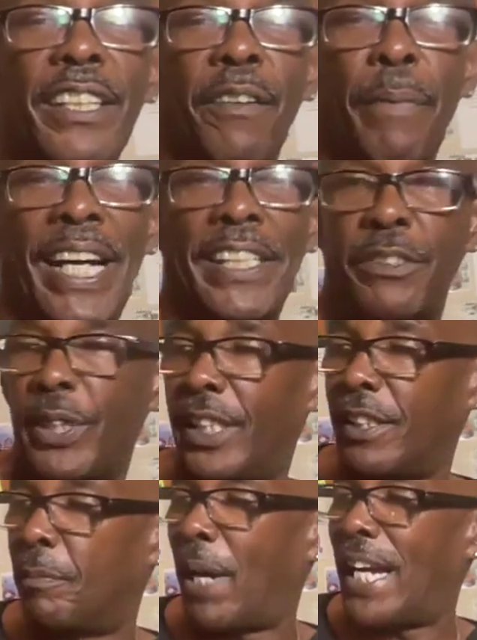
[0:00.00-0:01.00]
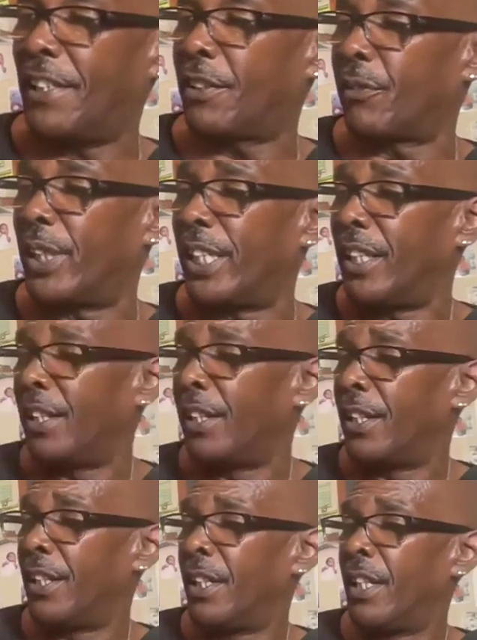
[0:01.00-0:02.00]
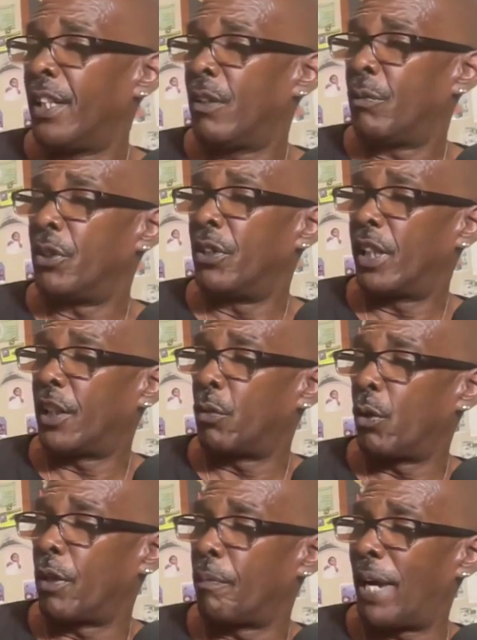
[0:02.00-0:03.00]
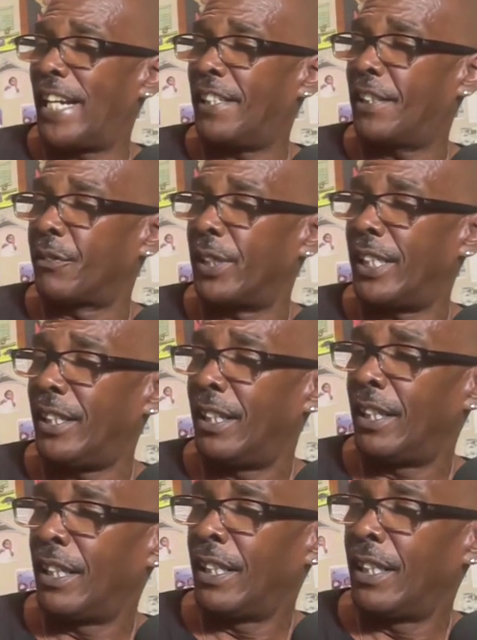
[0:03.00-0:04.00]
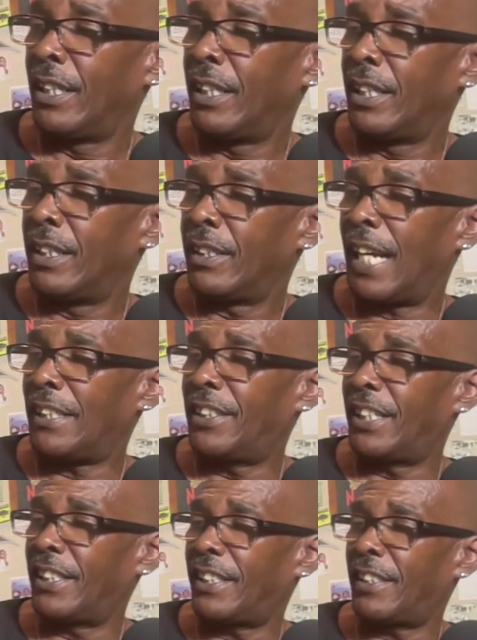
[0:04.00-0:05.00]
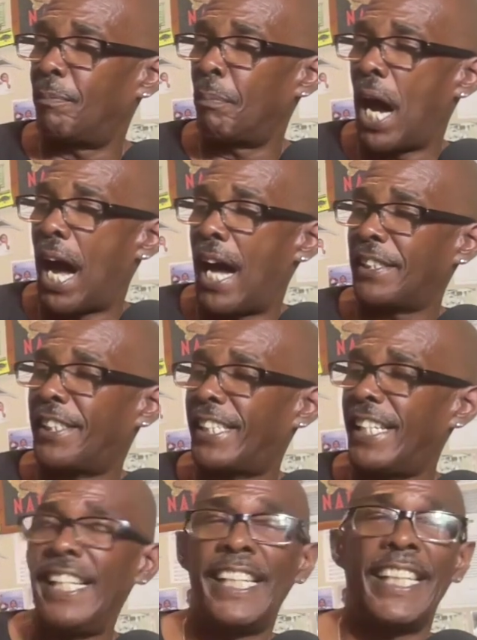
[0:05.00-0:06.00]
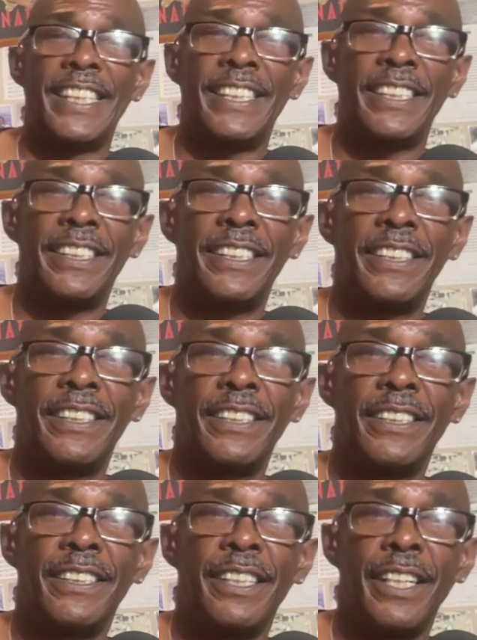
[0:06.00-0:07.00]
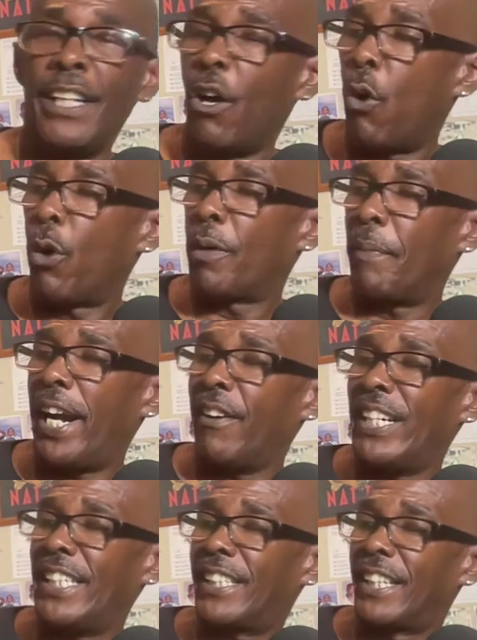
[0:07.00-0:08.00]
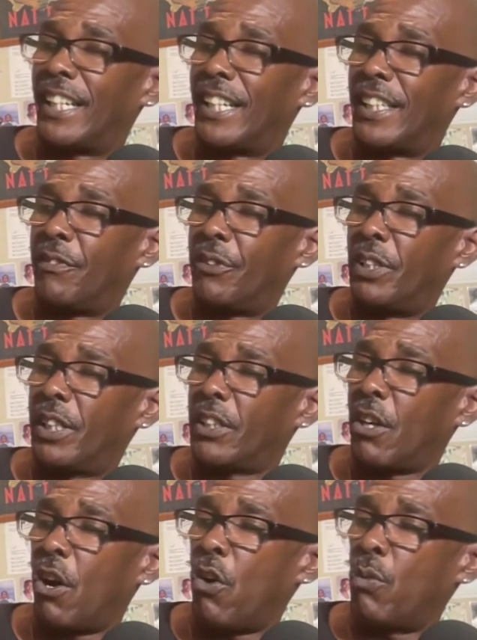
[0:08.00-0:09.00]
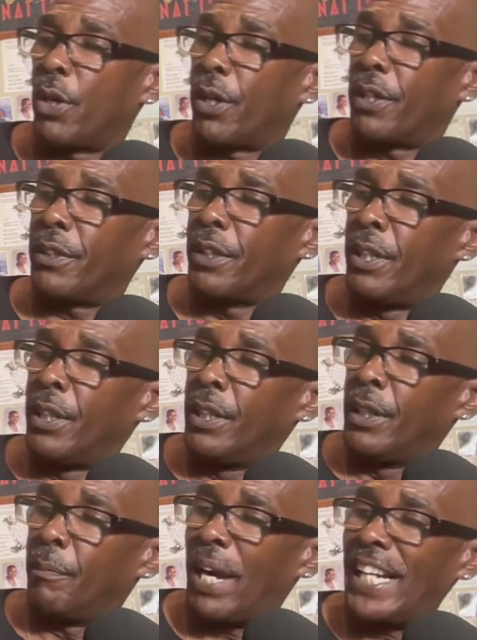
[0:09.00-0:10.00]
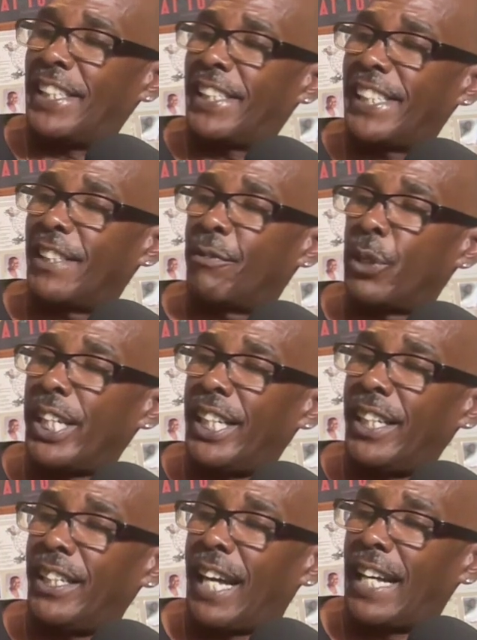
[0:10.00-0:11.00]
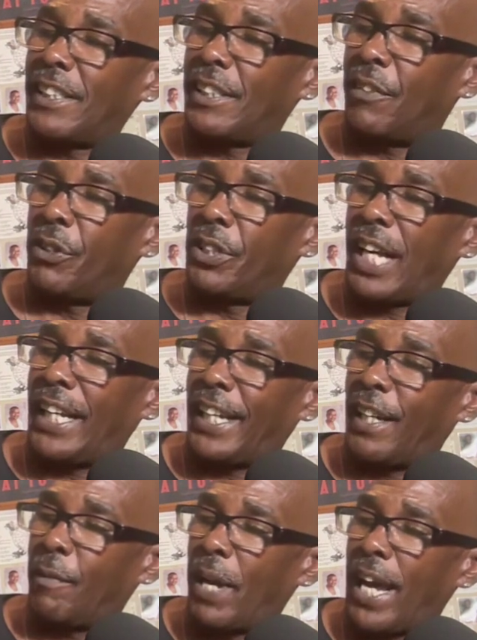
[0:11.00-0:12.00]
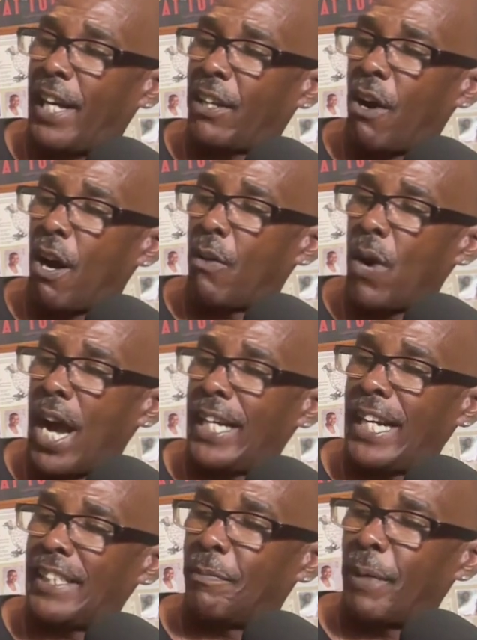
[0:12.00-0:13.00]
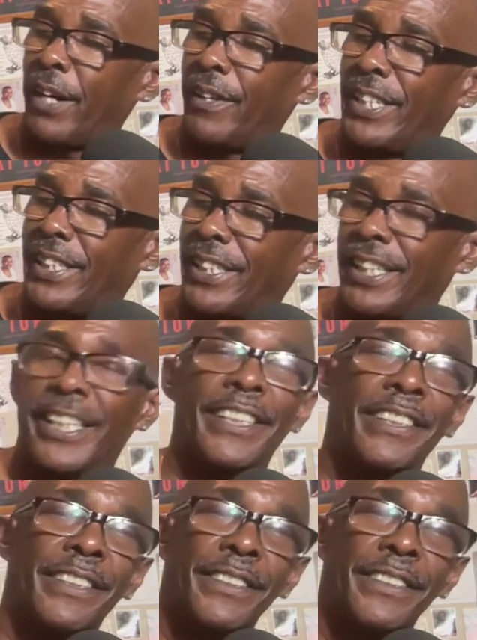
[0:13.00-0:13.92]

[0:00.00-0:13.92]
Masonry, because Masonry, when you look at the word Masonry, that's just my son or Mary's son. If you look at the whole word, Masonry, that's if you take M-A and R-Y, that's Mary's son.